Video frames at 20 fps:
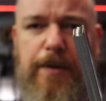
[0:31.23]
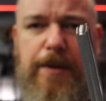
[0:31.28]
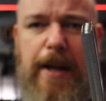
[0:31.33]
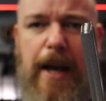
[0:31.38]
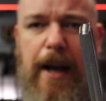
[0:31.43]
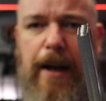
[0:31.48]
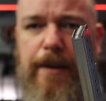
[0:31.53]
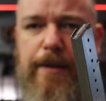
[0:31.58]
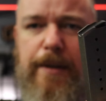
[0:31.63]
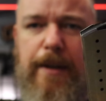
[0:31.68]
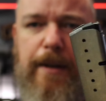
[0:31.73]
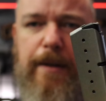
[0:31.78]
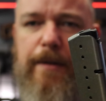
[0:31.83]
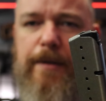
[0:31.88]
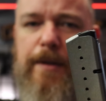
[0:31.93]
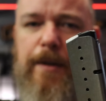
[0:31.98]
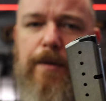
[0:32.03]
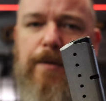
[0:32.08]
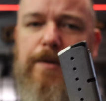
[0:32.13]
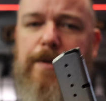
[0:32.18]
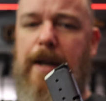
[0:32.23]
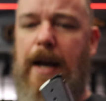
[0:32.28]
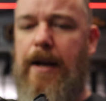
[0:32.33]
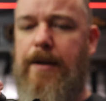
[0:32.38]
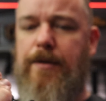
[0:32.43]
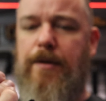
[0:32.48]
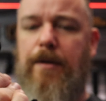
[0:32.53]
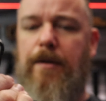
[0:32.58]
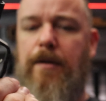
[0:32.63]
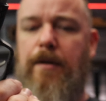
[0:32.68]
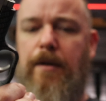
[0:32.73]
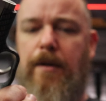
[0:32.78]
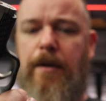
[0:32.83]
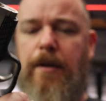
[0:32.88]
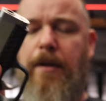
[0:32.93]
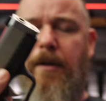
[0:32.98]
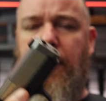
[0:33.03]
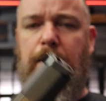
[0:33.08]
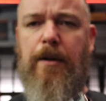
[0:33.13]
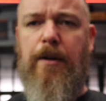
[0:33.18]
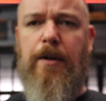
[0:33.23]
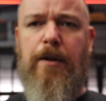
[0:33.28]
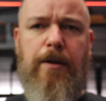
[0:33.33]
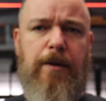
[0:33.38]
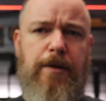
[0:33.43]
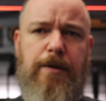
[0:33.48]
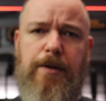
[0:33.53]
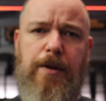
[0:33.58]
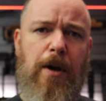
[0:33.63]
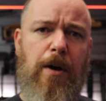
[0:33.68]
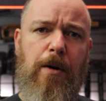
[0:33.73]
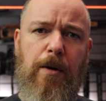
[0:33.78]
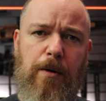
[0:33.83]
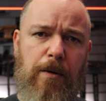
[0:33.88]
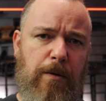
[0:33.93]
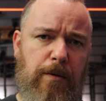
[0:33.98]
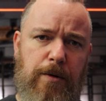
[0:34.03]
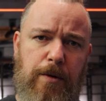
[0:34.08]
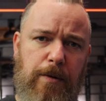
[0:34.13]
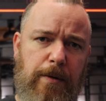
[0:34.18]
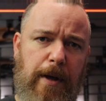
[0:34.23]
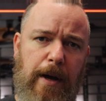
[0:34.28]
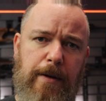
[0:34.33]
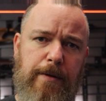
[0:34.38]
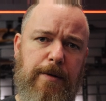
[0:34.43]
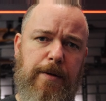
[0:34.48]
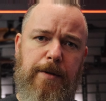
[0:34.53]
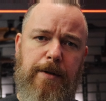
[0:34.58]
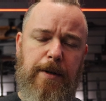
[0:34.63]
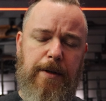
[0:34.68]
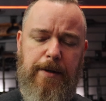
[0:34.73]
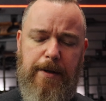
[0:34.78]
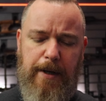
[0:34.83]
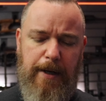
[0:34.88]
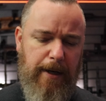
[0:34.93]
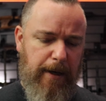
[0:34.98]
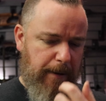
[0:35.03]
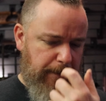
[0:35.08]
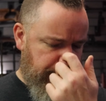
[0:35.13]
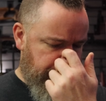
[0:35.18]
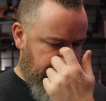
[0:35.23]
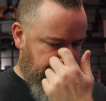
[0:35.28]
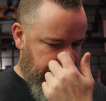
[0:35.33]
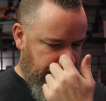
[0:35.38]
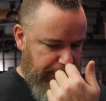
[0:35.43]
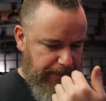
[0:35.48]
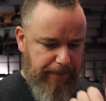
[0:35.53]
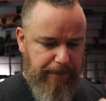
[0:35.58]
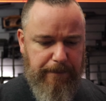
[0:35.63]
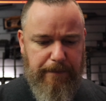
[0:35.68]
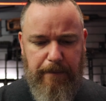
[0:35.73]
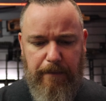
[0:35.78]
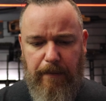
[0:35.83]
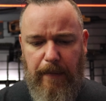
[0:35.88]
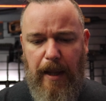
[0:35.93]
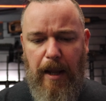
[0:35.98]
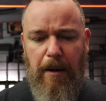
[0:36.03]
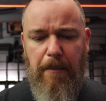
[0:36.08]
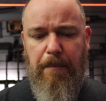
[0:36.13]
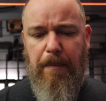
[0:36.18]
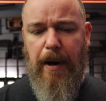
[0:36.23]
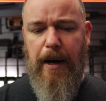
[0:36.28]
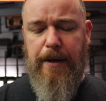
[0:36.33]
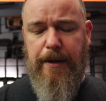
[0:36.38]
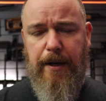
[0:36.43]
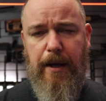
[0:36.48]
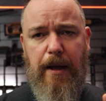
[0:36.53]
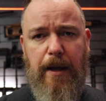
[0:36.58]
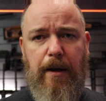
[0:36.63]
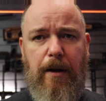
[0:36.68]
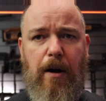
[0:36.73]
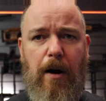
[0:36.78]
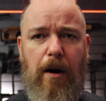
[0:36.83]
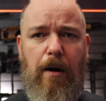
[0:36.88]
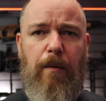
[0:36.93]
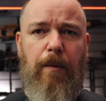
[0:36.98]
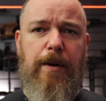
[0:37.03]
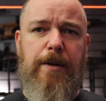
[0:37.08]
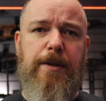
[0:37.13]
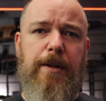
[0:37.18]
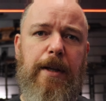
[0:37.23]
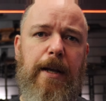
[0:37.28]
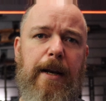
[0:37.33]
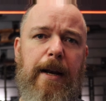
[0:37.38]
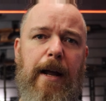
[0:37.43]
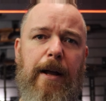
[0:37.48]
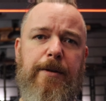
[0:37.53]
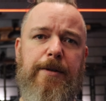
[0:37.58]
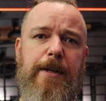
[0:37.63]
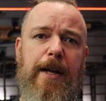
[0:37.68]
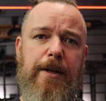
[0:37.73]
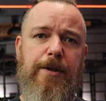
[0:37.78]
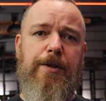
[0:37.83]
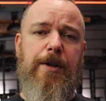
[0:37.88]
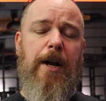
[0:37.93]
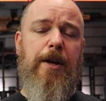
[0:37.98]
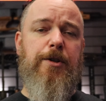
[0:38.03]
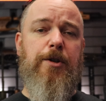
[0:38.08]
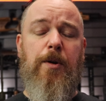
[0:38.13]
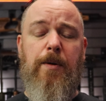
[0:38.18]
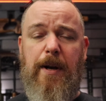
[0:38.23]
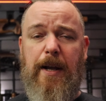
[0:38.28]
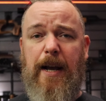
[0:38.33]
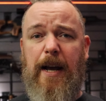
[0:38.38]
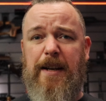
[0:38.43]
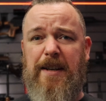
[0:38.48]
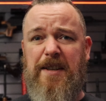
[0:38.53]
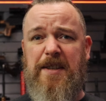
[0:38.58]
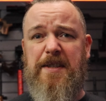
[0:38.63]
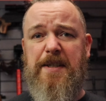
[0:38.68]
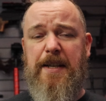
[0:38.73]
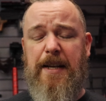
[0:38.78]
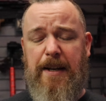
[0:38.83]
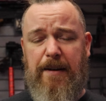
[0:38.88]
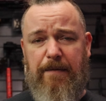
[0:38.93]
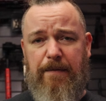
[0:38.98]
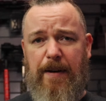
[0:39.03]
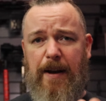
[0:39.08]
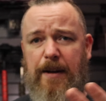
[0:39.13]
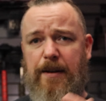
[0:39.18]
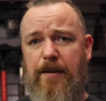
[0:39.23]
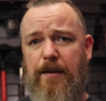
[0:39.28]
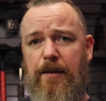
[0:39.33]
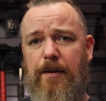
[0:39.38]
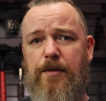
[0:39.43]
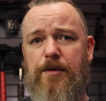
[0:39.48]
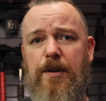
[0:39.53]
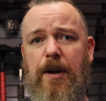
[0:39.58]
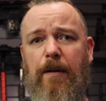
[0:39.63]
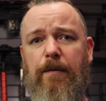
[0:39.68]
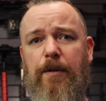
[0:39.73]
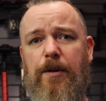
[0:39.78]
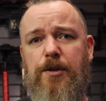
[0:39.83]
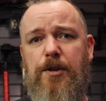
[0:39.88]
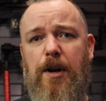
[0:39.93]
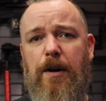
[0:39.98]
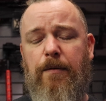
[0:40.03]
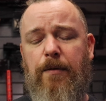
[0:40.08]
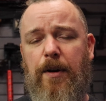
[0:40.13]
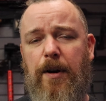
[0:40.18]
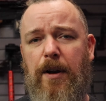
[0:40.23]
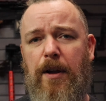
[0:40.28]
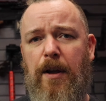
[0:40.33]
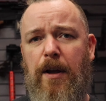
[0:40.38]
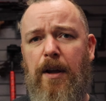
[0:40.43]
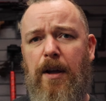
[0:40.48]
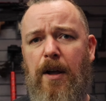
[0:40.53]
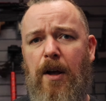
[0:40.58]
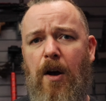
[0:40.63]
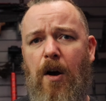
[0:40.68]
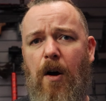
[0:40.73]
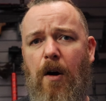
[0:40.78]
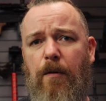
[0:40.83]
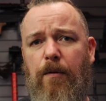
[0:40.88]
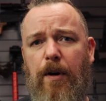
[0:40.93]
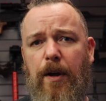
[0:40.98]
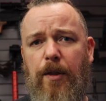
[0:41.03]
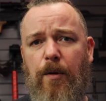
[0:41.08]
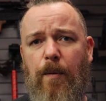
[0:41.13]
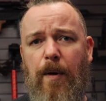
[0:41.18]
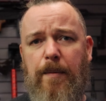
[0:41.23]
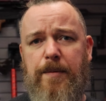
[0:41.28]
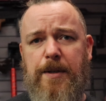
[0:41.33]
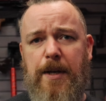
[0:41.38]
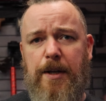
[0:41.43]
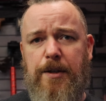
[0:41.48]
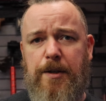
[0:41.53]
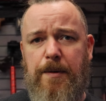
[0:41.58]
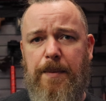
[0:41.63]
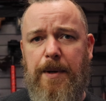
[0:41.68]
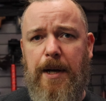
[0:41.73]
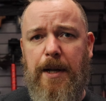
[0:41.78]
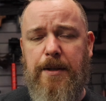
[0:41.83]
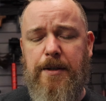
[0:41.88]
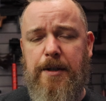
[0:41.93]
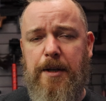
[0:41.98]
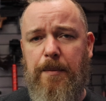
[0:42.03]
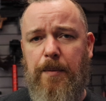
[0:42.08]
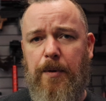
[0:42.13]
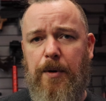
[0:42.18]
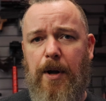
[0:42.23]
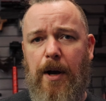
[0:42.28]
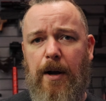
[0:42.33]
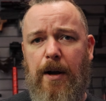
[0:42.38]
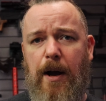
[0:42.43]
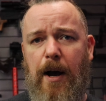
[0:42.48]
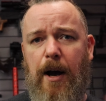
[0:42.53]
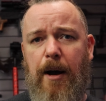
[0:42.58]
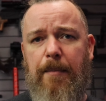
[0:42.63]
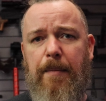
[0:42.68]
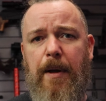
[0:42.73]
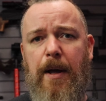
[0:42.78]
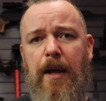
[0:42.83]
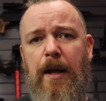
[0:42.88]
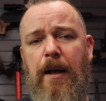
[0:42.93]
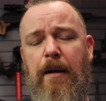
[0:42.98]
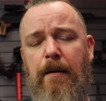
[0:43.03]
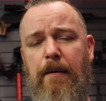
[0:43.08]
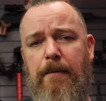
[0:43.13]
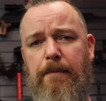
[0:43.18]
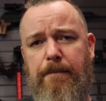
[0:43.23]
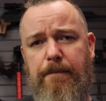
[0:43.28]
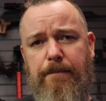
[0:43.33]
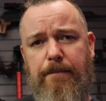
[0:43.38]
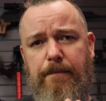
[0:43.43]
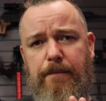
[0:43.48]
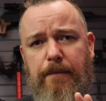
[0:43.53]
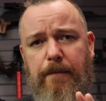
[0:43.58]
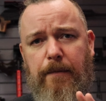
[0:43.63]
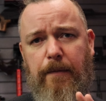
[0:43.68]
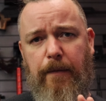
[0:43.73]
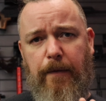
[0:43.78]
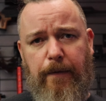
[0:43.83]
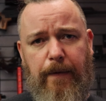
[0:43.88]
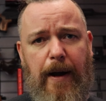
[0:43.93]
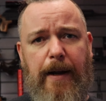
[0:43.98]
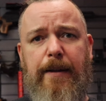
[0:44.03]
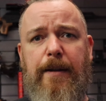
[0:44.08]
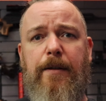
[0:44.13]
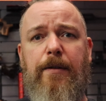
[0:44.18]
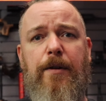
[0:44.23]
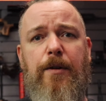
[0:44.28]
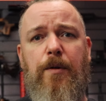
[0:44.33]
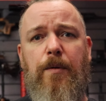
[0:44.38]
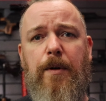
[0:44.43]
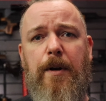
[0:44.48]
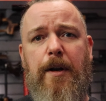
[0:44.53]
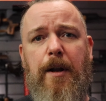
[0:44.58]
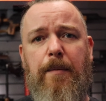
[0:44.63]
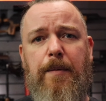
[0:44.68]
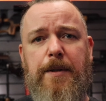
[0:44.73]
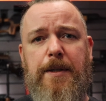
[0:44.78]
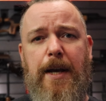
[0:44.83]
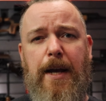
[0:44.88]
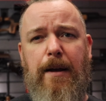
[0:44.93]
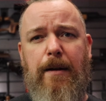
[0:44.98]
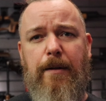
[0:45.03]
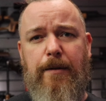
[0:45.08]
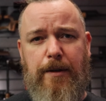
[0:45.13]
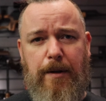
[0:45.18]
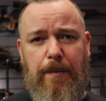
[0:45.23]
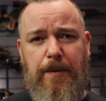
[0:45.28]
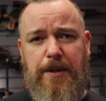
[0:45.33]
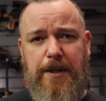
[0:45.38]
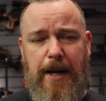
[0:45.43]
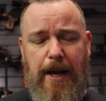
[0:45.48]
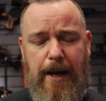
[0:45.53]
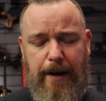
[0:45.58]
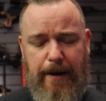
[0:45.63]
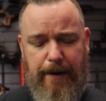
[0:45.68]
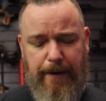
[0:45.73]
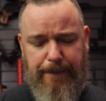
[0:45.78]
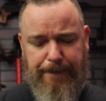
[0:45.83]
stacks, and single stacks are so 2016. But Kahr recently announced at SHOT Show, and I got to see it. In fact, there's coverage of it over on the website, GBGunsDepot.com. Finally, they're doing a double stack